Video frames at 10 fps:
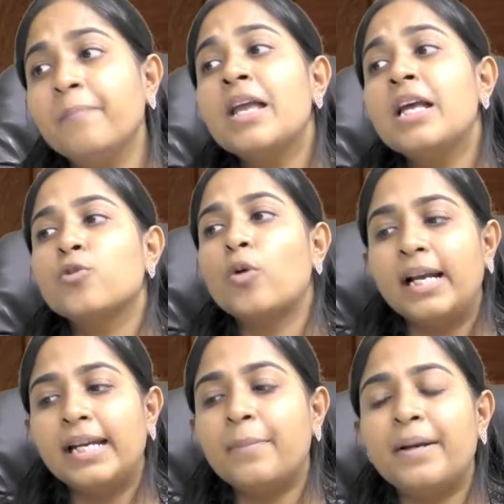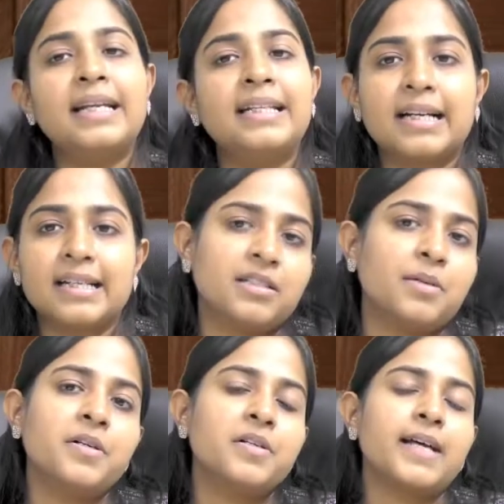So ultimately the
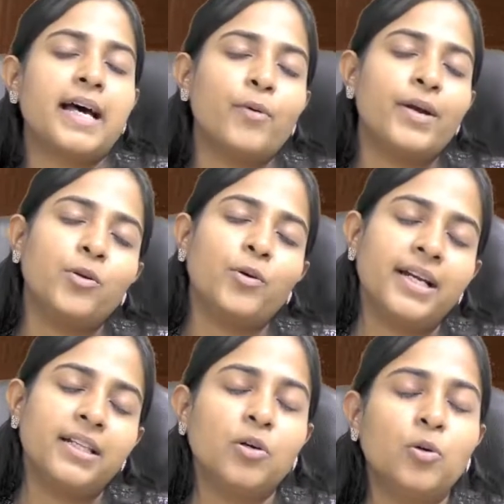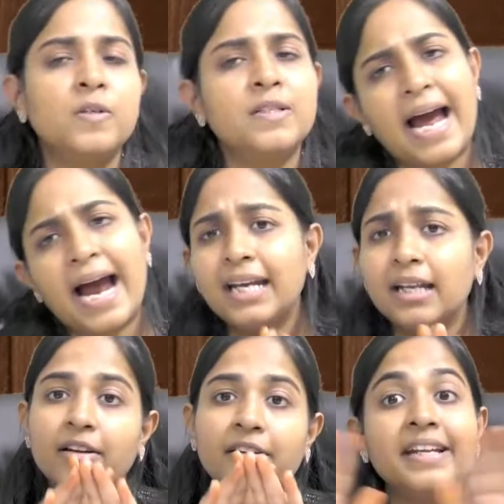customers are going to get the goods at
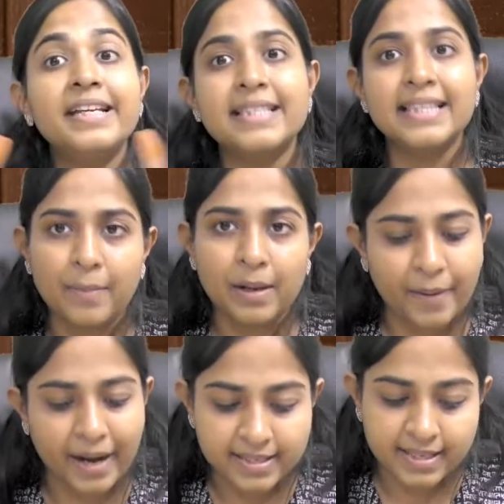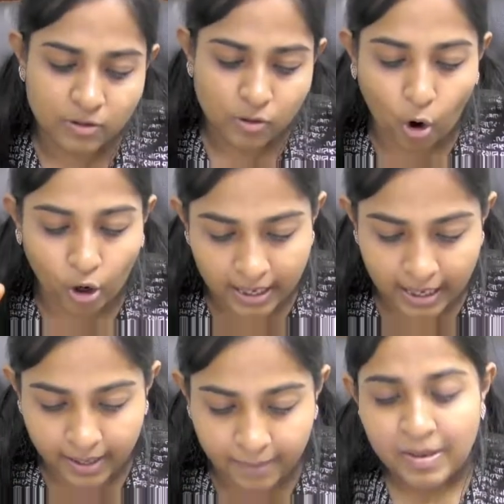reasonable prices online.
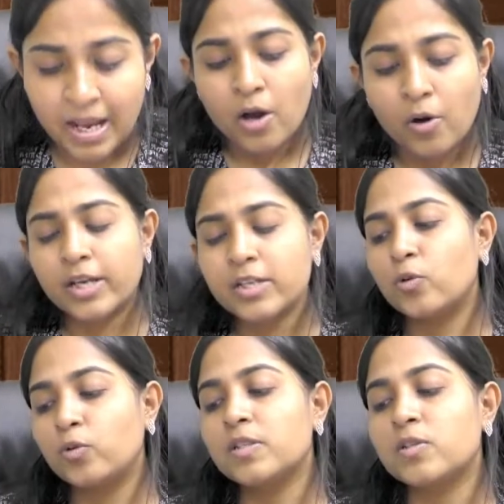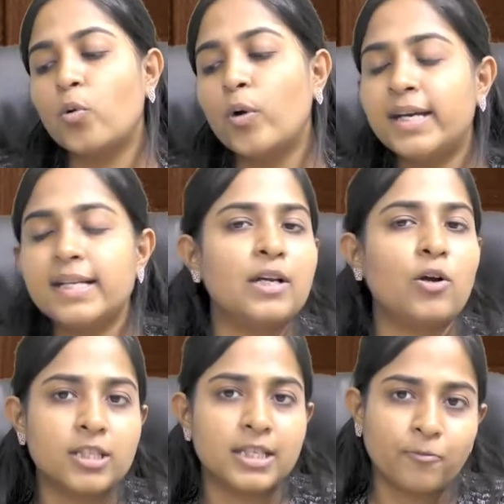Okay, so this ONDC
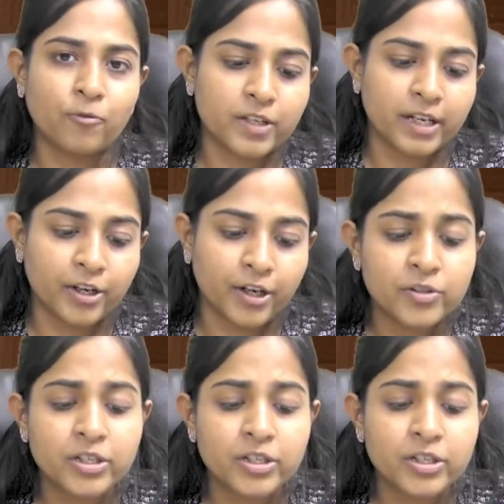concept was introduced.